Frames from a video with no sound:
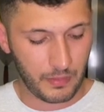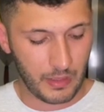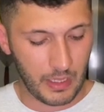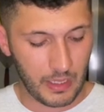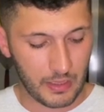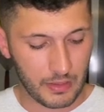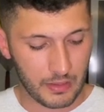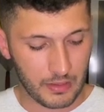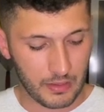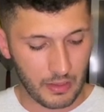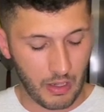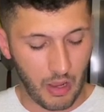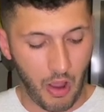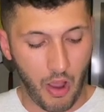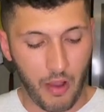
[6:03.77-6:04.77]
it's
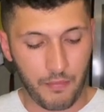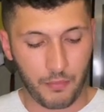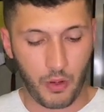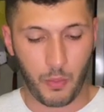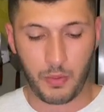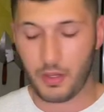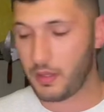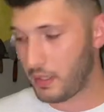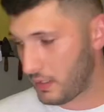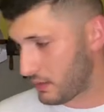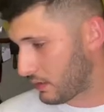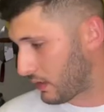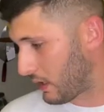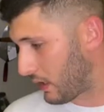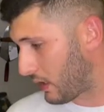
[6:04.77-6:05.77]
I've got one of these
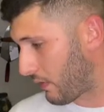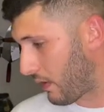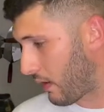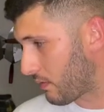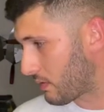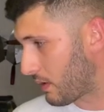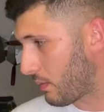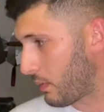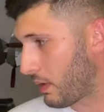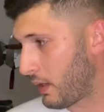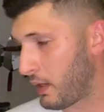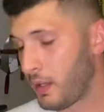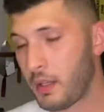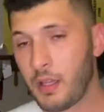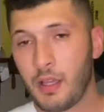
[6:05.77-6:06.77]
kicking around somewhere
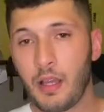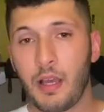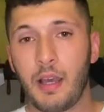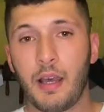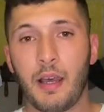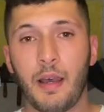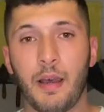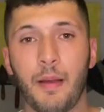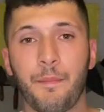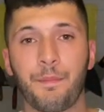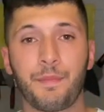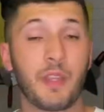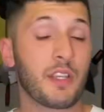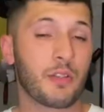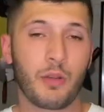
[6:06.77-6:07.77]
um,
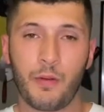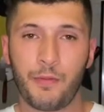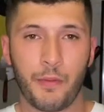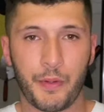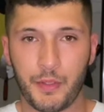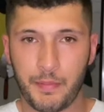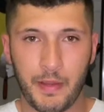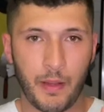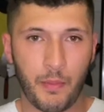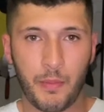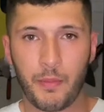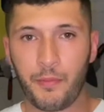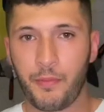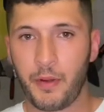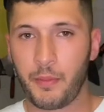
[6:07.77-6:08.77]
it's not a 400 pound one
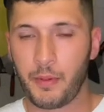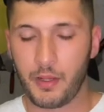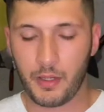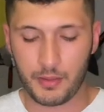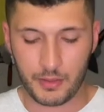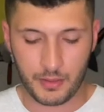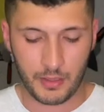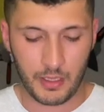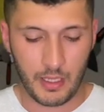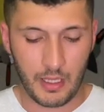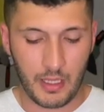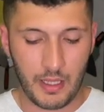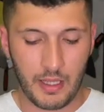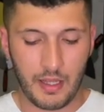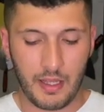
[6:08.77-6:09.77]
before anyone asks
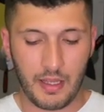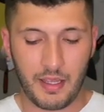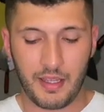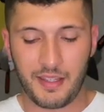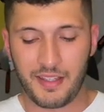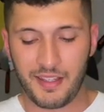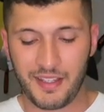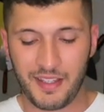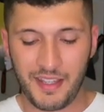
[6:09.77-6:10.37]
uh,